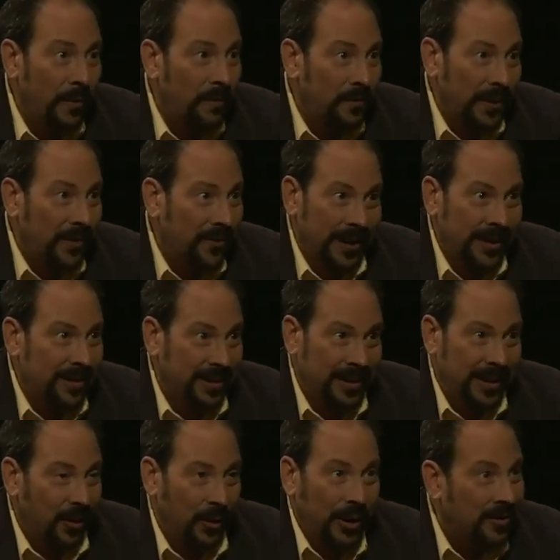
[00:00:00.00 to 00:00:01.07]
if it's a
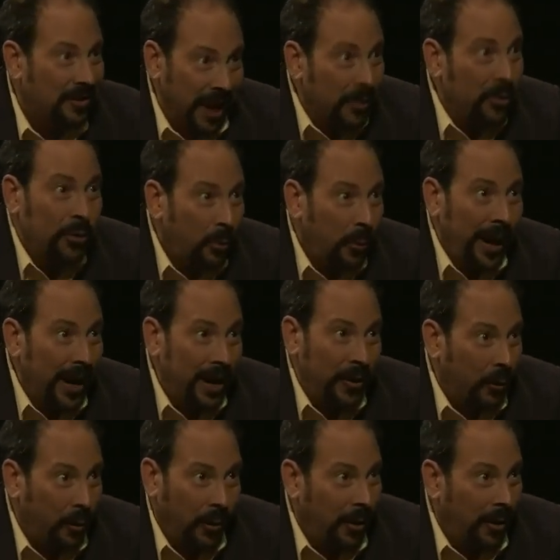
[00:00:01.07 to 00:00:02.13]
death threat